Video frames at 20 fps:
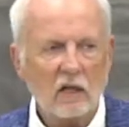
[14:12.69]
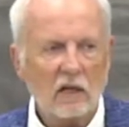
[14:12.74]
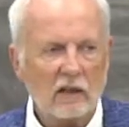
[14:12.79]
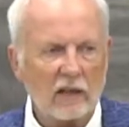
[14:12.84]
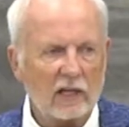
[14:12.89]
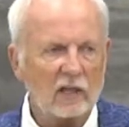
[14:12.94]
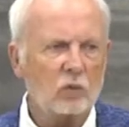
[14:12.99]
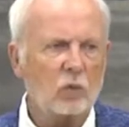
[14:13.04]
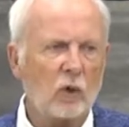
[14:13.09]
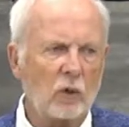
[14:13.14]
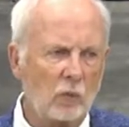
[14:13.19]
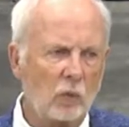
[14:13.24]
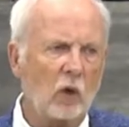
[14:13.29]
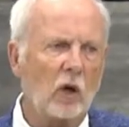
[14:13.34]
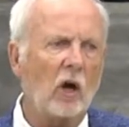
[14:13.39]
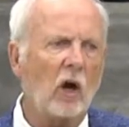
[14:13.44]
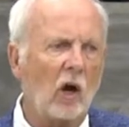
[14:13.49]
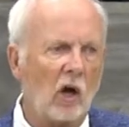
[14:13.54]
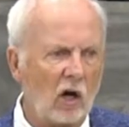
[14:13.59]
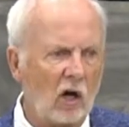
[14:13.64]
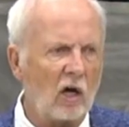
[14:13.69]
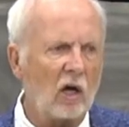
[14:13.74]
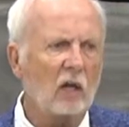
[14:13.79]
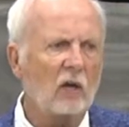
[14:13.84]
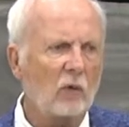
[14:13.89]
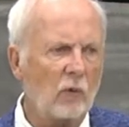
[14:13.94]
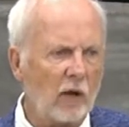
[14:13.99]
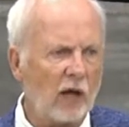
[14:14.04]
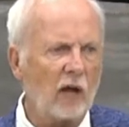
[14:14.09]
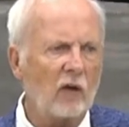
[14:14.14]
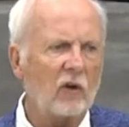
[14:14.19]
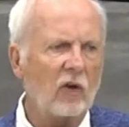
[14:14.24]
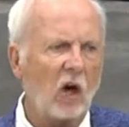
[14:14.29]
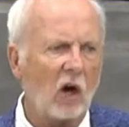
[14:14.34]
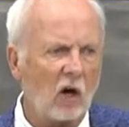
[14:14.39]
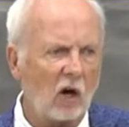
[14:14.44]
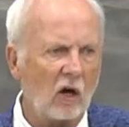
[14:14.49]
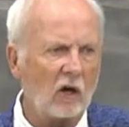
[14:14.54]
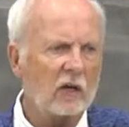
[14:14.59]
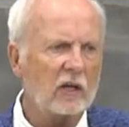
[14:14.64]
that's when we're all around
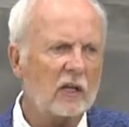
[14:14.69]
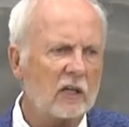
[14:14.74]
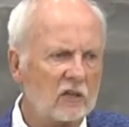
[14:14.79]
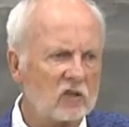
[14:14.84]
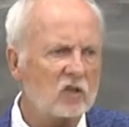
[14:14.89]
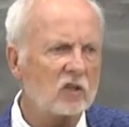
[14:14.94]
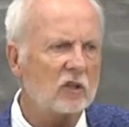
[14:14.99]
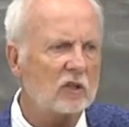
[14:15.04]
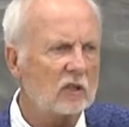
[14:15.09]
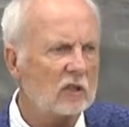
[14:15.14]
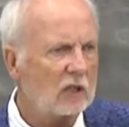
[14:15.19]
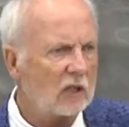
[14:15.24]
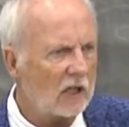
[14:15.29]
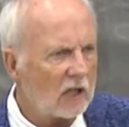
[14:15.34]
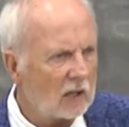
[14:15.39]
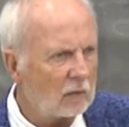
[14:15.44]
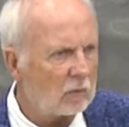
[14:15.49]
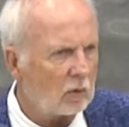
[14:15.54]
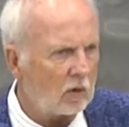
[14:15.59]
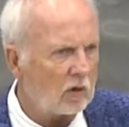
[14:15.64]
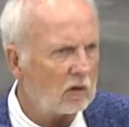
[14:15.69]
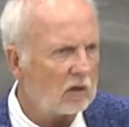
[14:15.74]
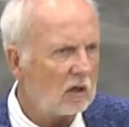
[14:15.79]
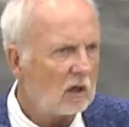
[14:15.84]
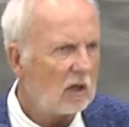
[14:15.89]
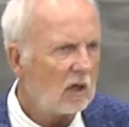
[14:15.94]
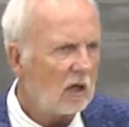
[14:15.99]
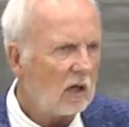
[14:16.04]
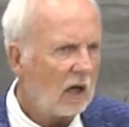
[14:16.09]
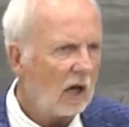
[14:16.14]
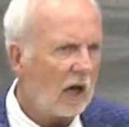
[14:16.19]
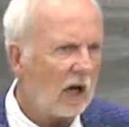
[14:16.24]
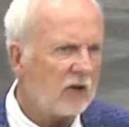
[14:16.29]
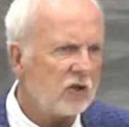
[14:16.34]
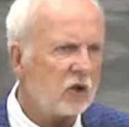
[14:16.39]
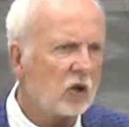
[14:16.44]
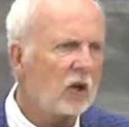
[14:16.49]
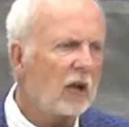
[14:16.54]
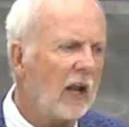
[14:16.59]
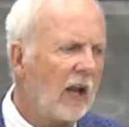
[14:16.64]
our kitchen table.
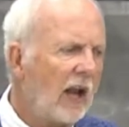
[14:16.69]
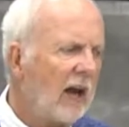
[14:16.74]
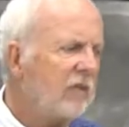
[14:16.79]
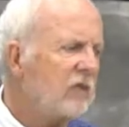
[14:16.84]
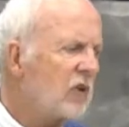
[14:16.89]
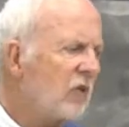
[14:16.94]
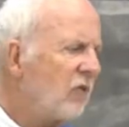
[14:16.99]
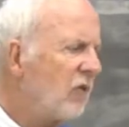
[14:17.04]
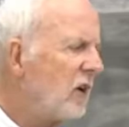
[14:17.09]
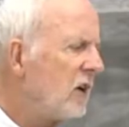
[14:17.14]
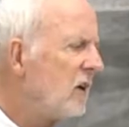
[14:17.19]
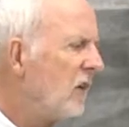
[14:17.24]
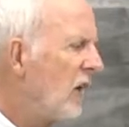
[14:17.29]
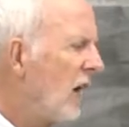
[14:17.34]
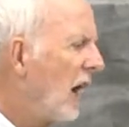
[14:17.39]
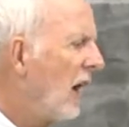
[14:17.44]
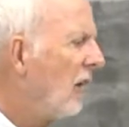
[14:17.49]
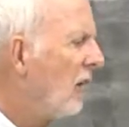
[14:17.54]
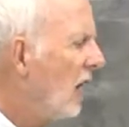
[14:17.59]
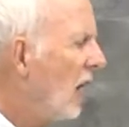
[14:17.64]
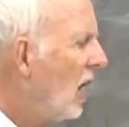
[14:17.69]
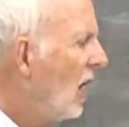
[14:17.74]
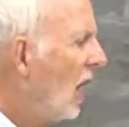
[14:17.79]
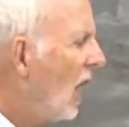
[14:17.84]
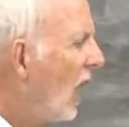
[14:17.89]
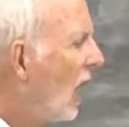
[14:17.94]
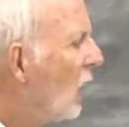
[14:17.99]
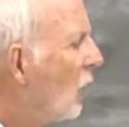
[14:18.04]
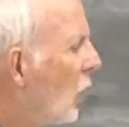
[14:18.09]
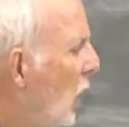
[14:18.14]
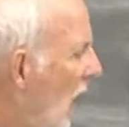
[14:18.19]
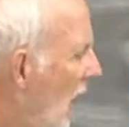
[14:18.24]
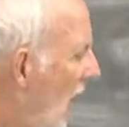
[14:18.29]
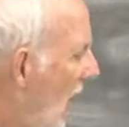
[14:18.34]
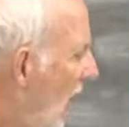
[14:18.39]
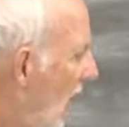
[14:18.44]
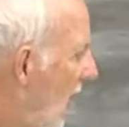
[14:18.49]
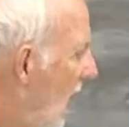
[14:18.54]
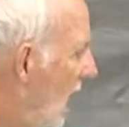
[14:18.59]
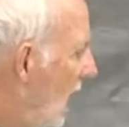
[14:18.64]
And you're going to have to figure out a
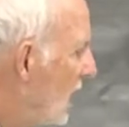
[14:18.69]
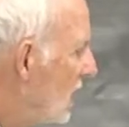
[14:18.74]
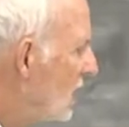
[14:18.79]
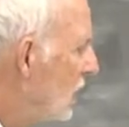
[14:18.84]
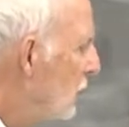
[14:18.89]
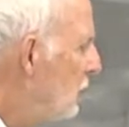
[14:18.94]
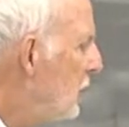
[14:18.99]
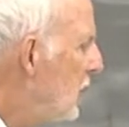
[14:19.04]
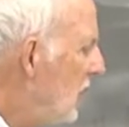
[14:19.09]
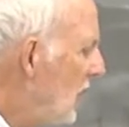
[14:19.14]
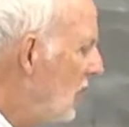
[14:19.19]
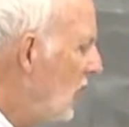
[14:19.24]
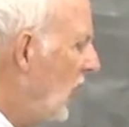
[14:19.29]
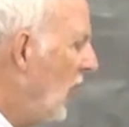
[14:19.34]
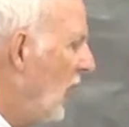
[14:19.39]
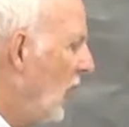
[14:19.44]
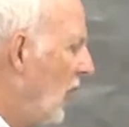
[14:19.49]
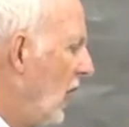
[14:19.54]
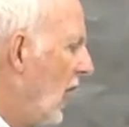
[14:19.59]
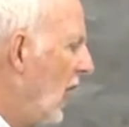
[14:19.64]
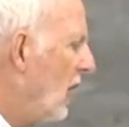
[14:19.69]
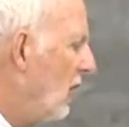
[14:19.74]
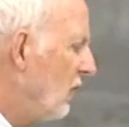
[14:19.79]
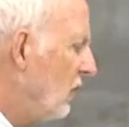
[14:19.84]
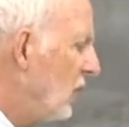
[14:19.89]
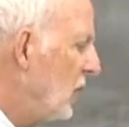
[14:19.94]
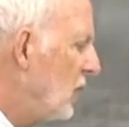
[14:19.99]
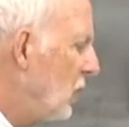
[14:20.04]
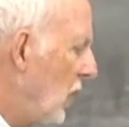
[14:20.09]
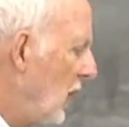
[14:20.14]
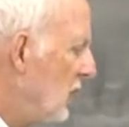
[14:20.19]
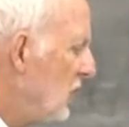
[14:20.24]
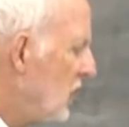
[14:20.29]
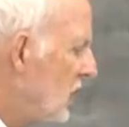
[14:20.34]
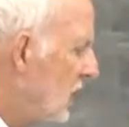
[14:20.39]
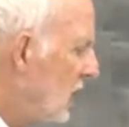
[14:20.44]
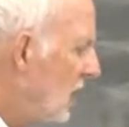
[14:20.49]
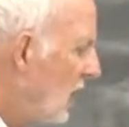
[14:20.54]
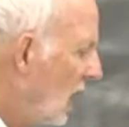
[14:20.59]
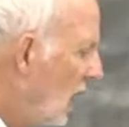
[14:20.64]
way to be there every
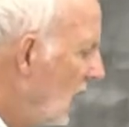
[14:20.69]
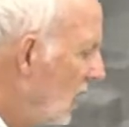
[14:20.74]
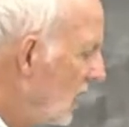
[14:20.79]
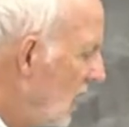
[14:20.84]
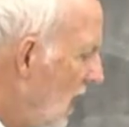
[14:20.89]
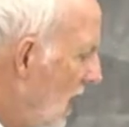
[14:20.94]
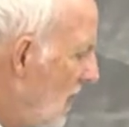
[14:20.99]
Wednesday night.